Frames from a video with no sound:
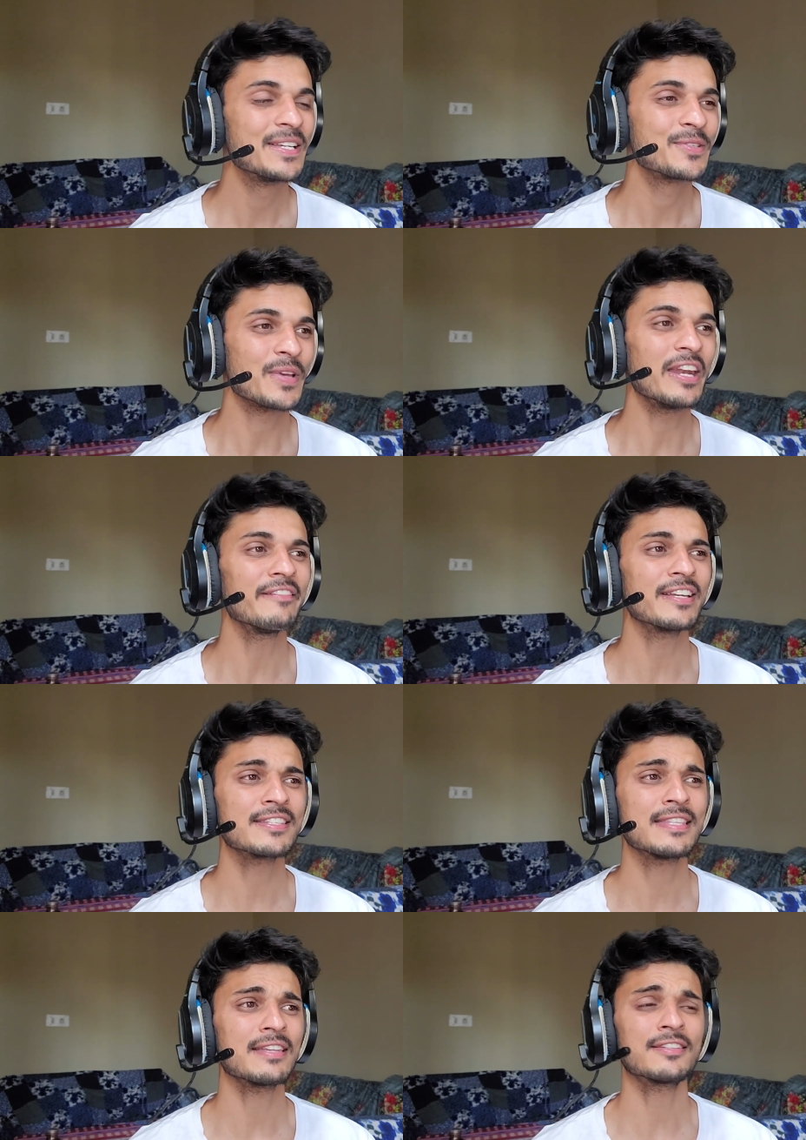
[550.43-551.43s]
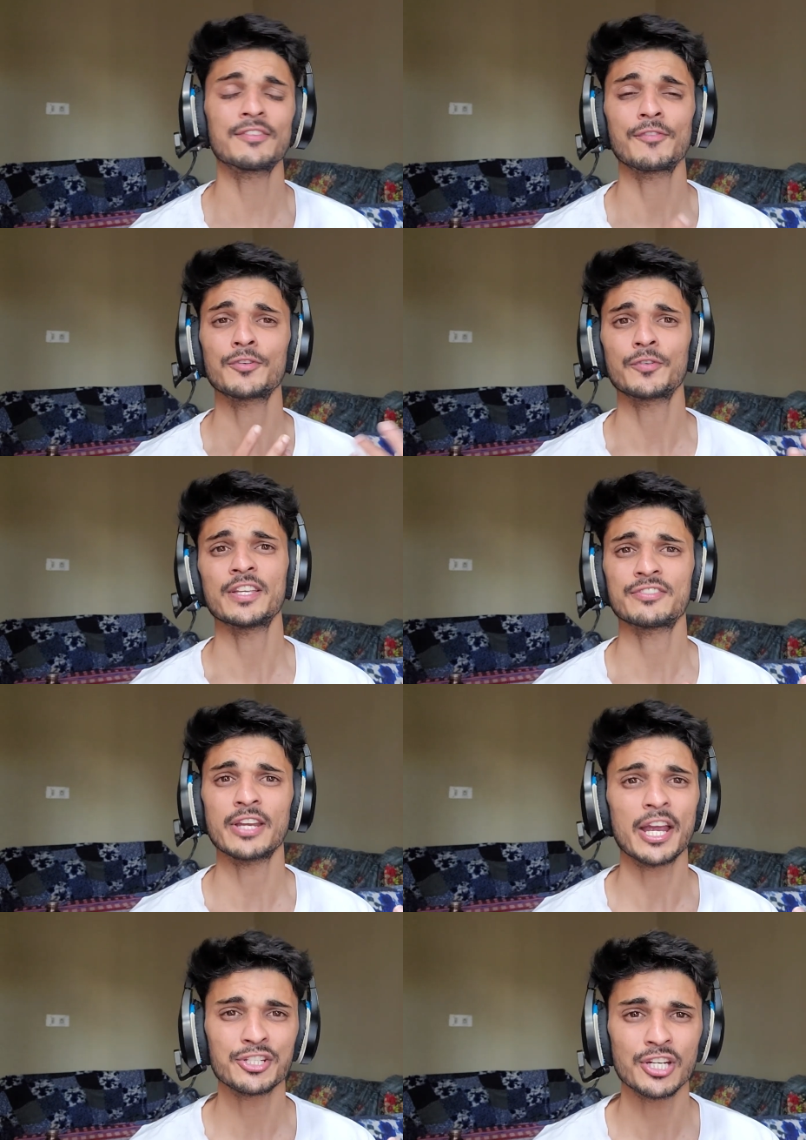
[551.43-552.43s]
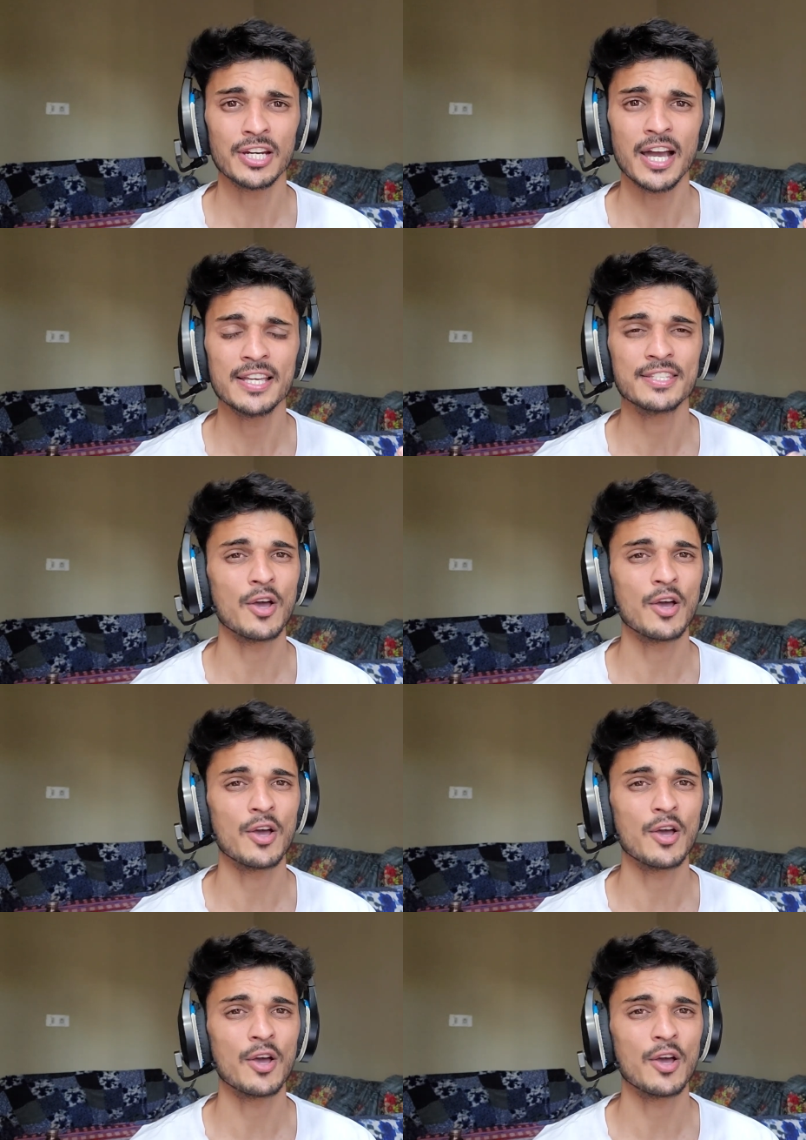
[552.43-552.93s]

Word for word: So anyways, that's it for today's reaction, guys.